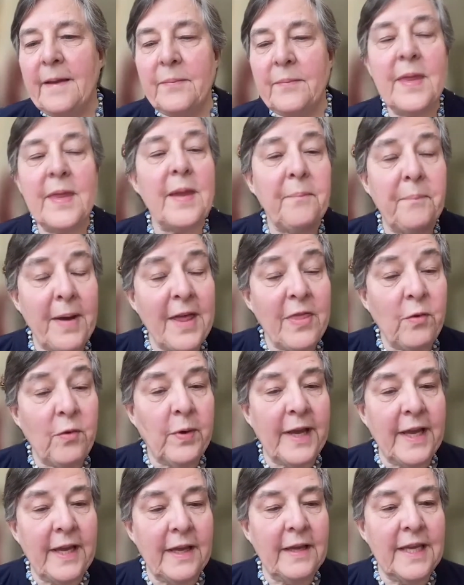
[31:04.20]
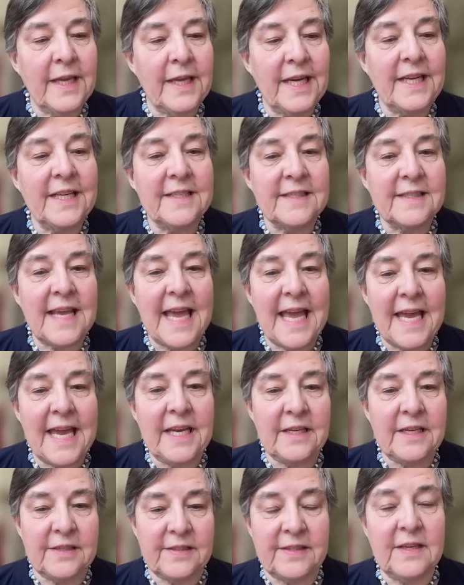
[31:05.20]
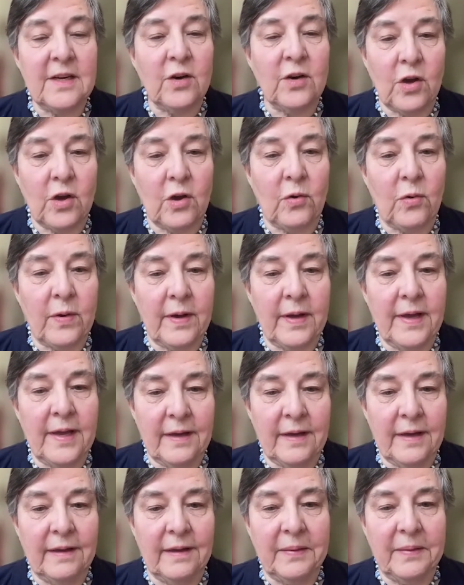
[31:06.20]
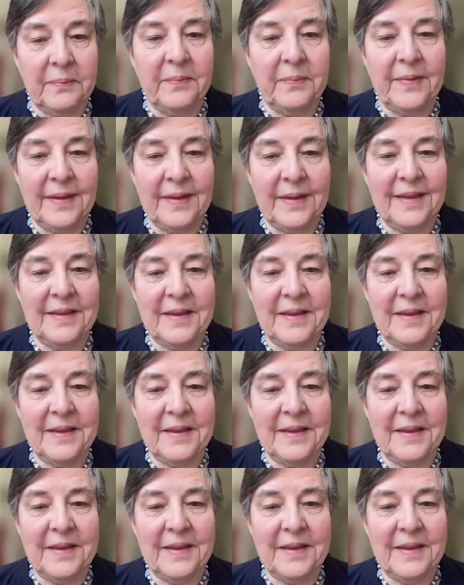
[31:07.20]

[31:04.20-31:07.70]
um, by the way, it is eight zero, um,